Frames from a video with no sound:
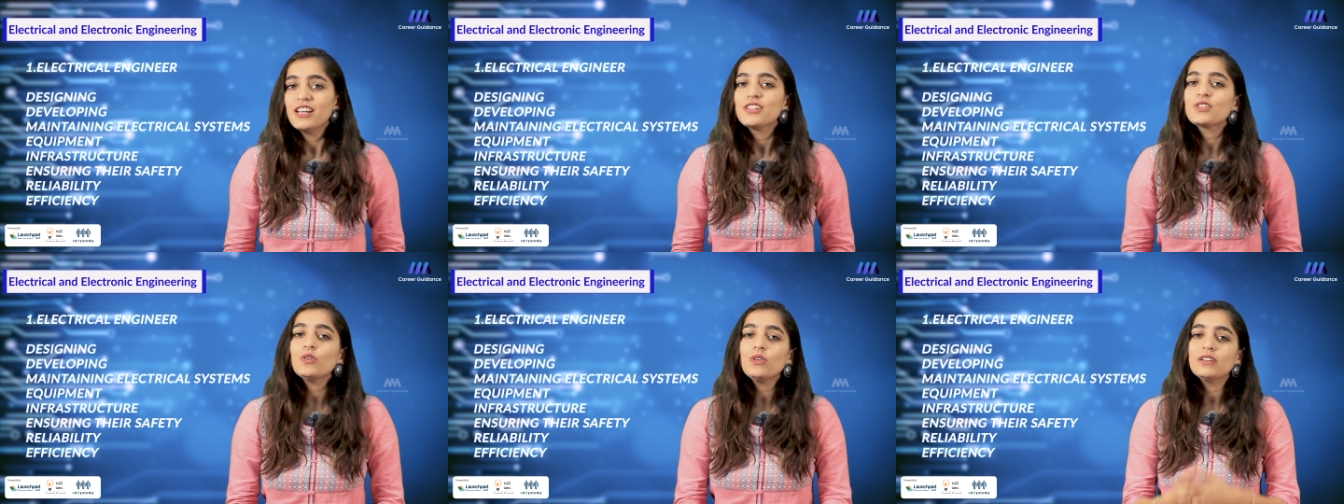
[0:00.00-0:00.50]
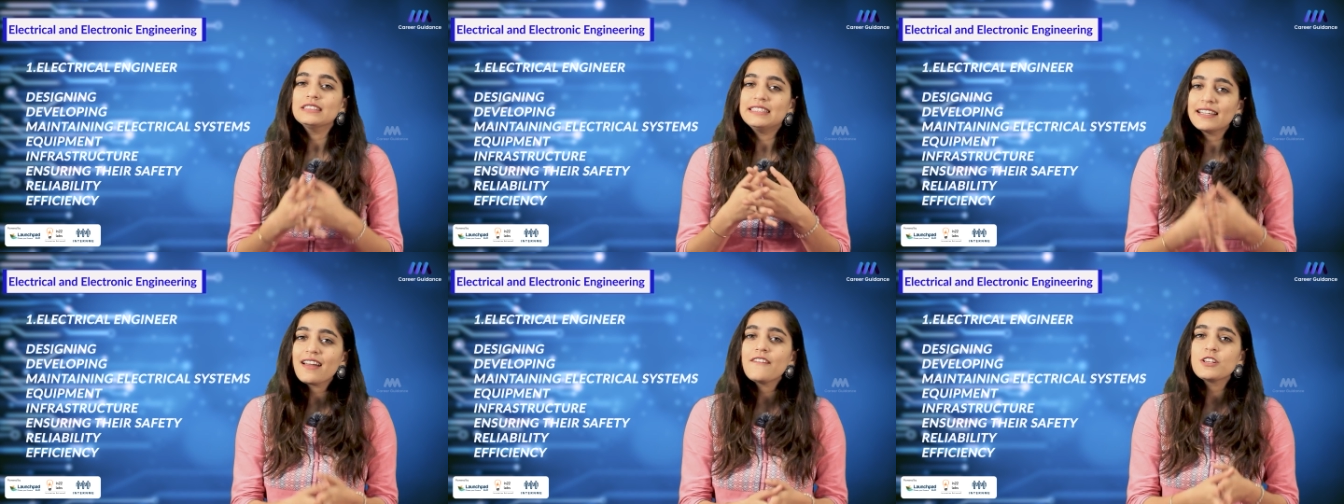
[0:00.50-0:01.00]
So
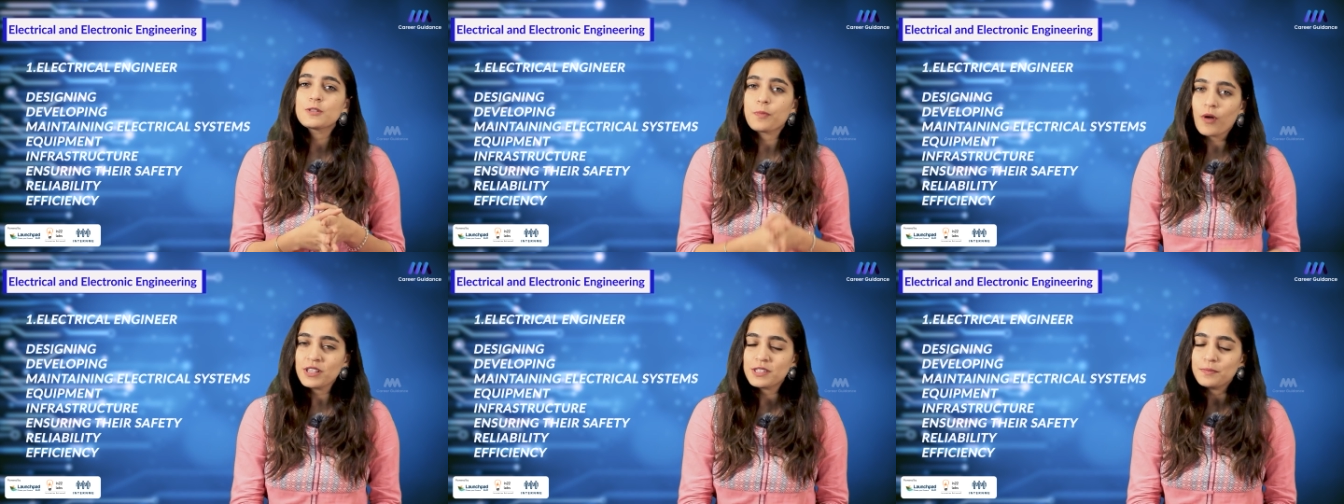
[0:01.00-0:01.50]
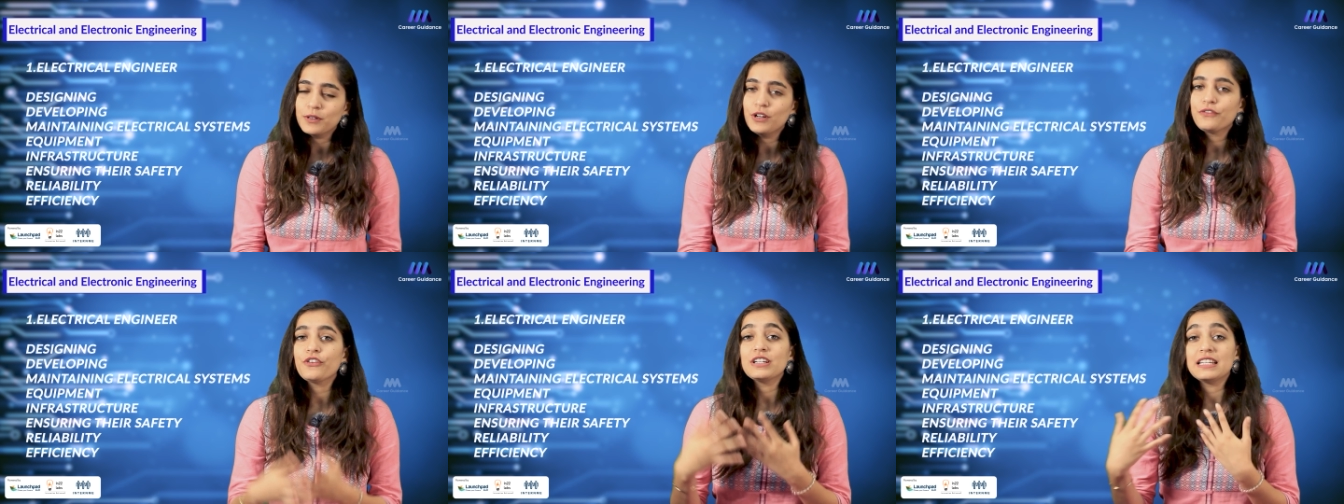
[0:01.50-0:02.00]
they are
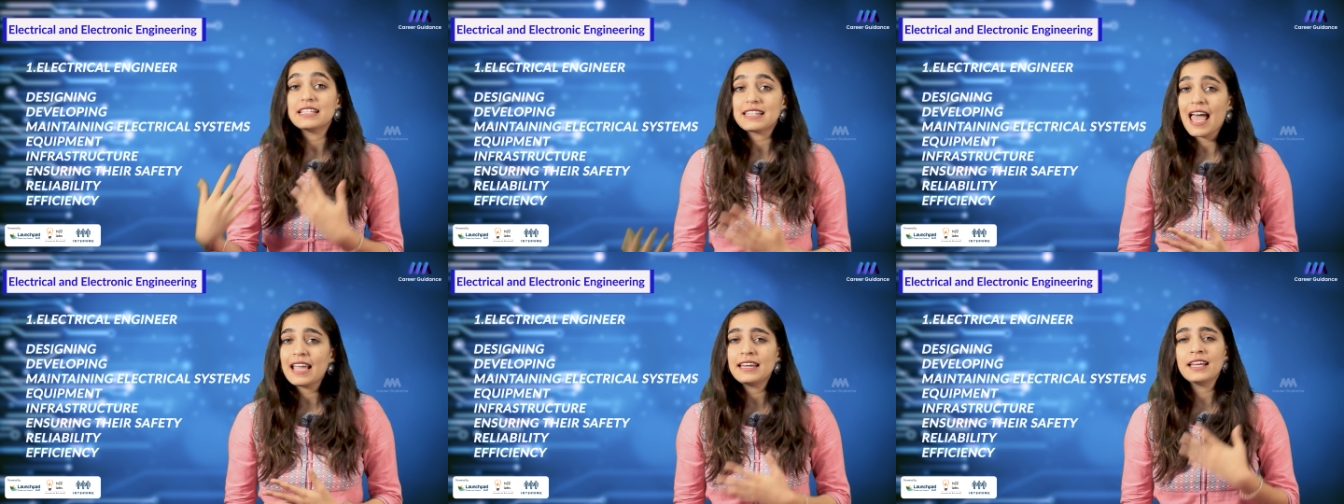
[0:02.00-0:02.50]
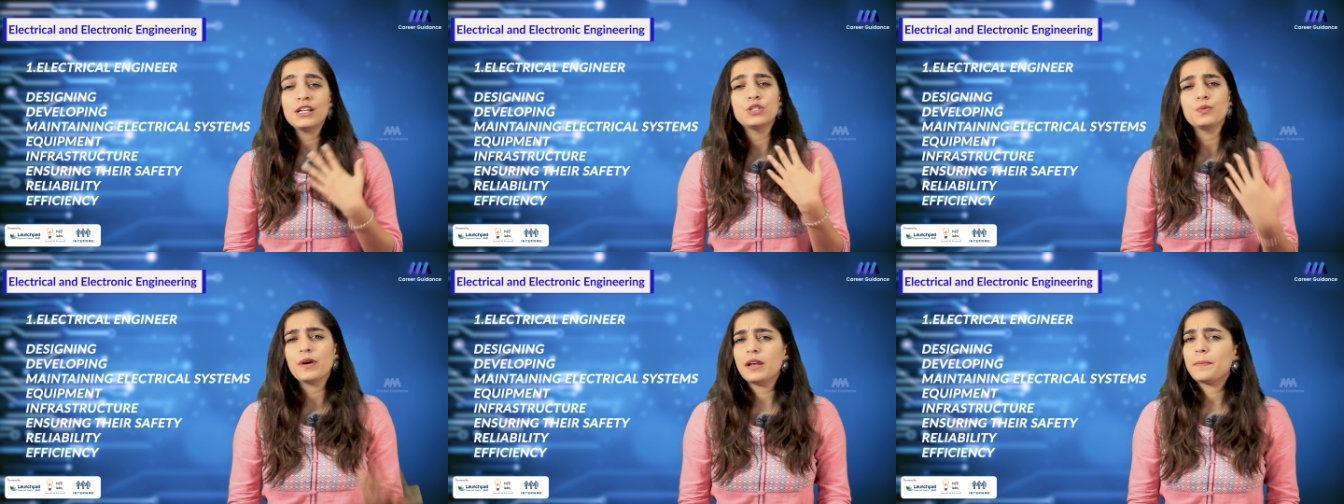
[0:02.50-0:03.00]
responsible for designing,
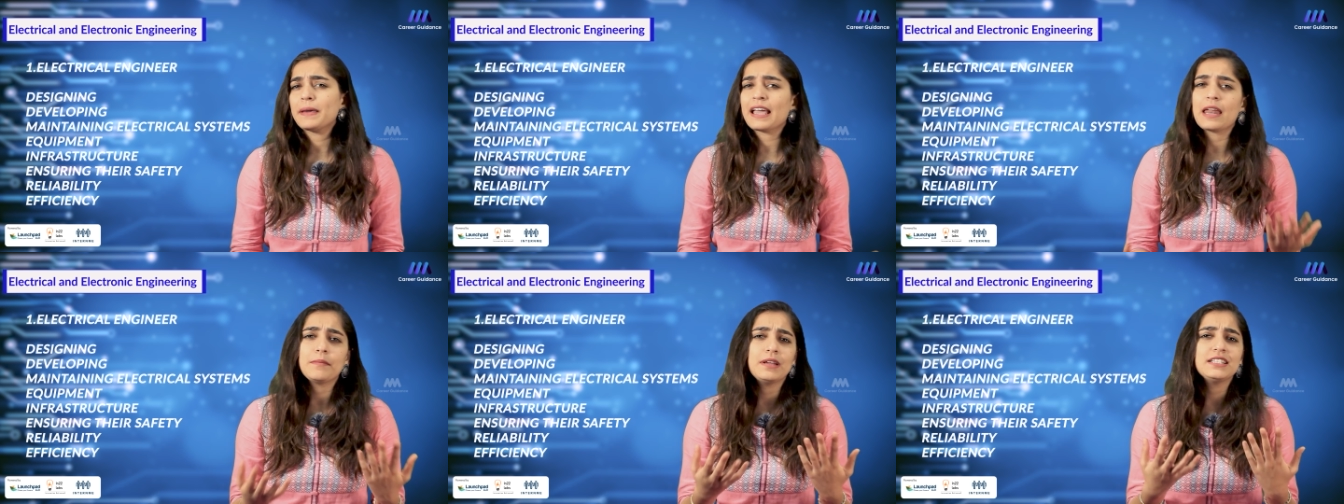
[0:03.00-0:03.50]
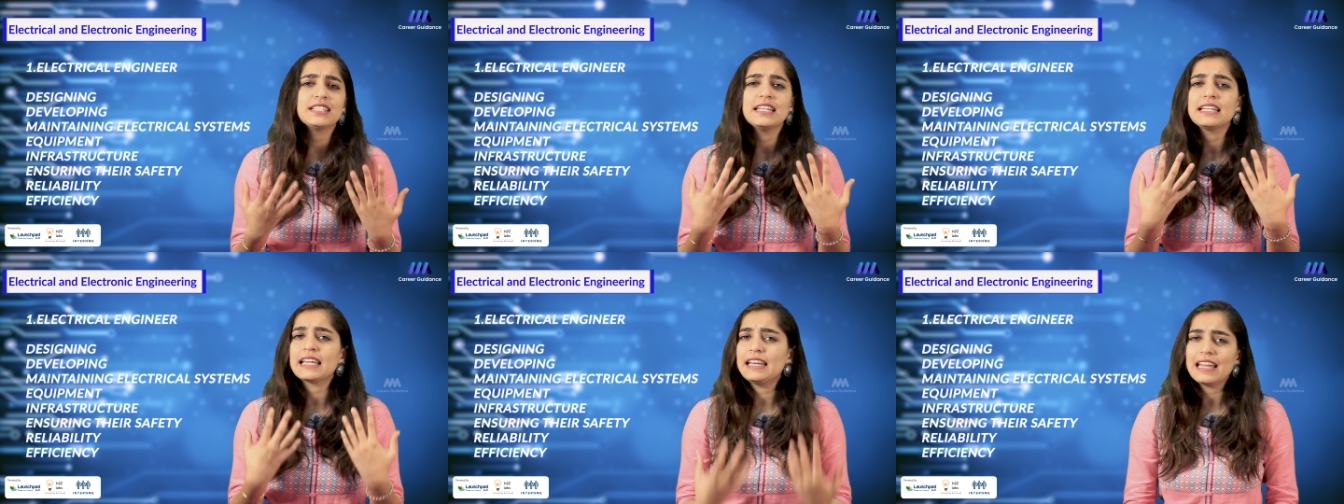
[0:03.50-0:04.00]
developing and
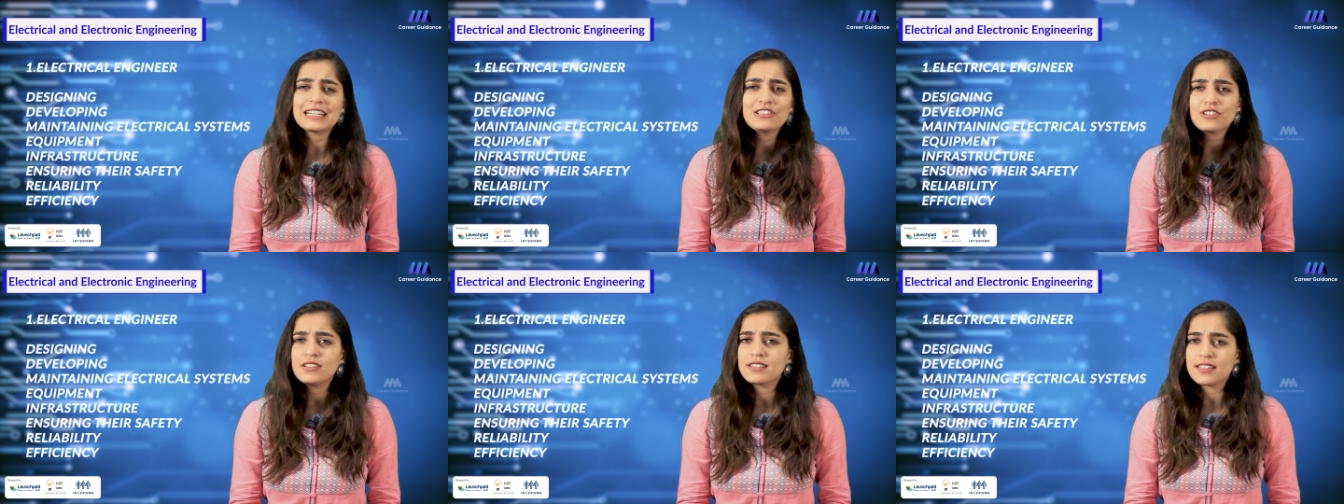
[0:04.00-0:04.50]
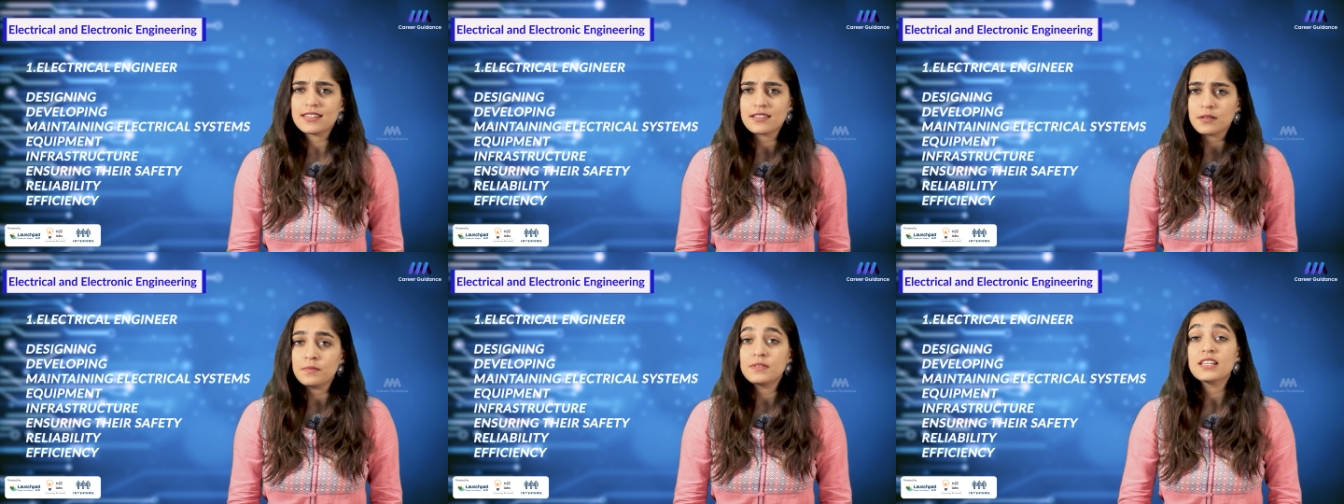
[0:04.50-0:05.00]
maintaining electrical
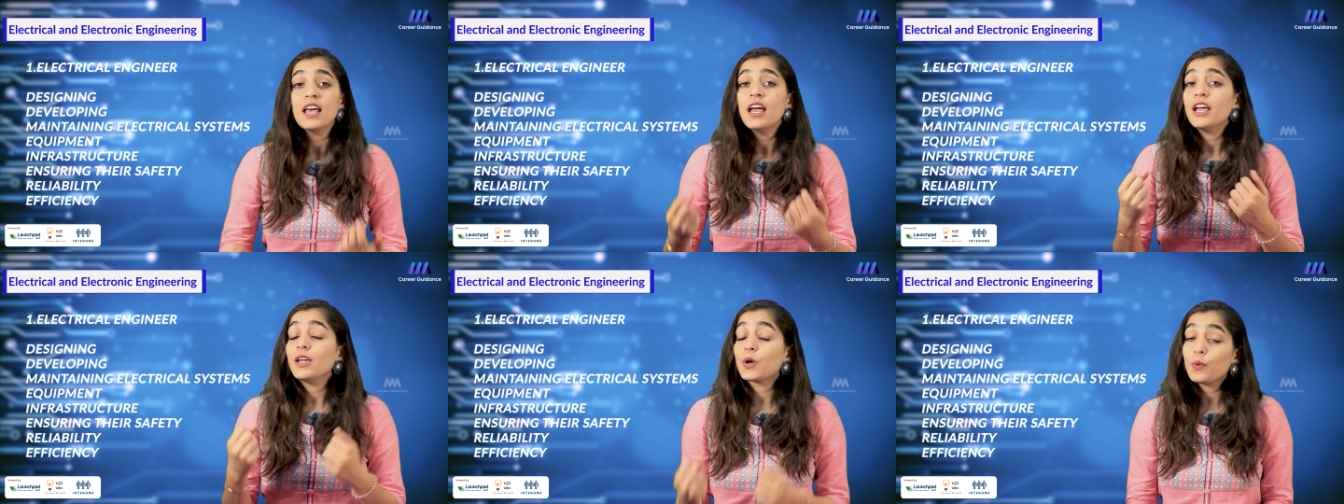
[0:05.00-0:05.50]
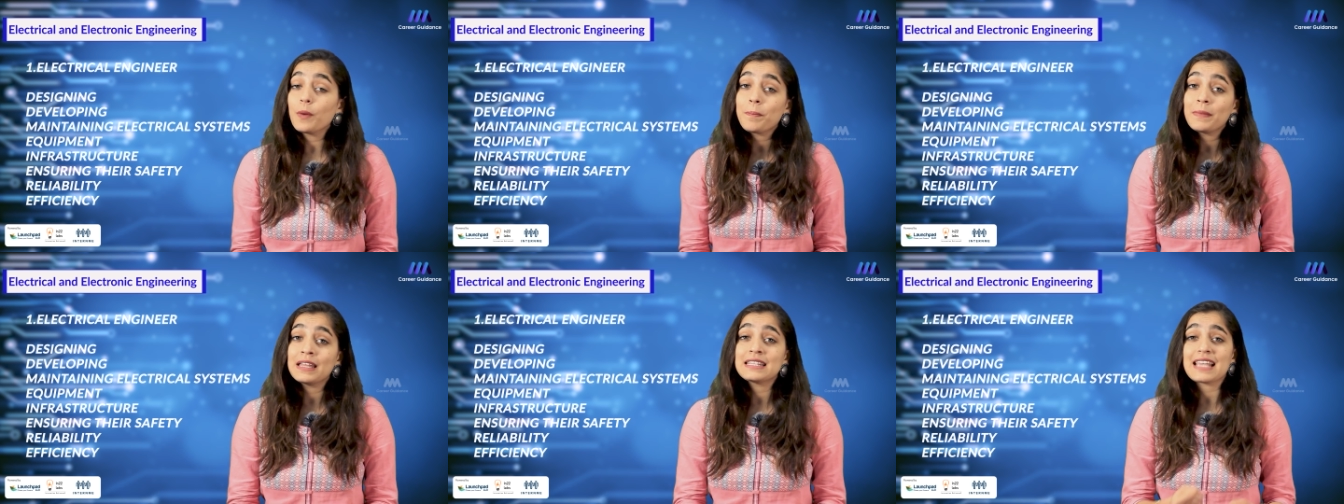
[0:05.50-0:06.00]
systems,
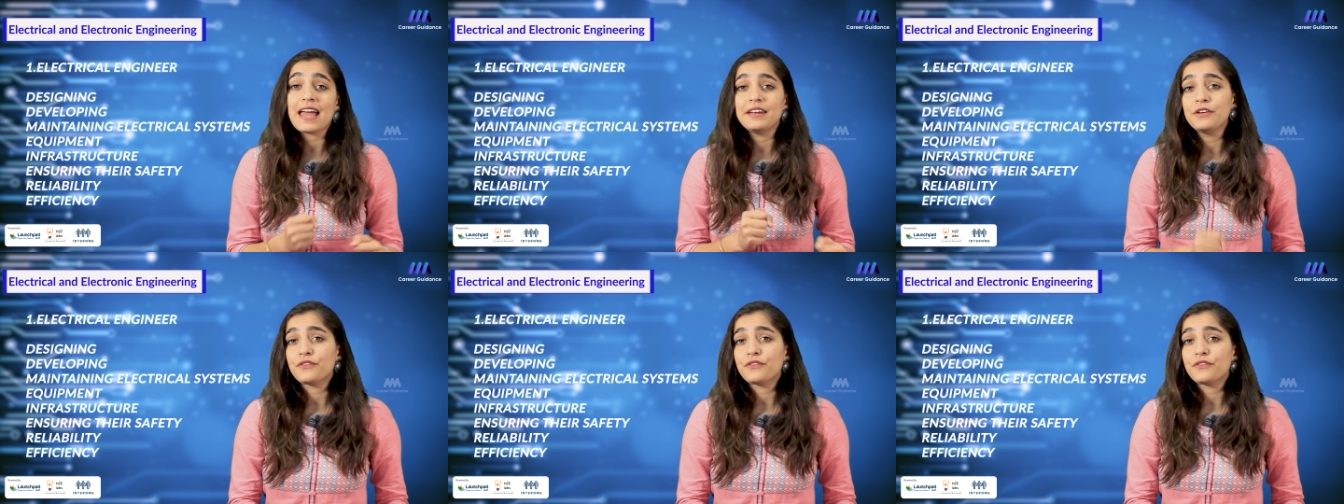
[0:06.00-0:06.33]
equipments and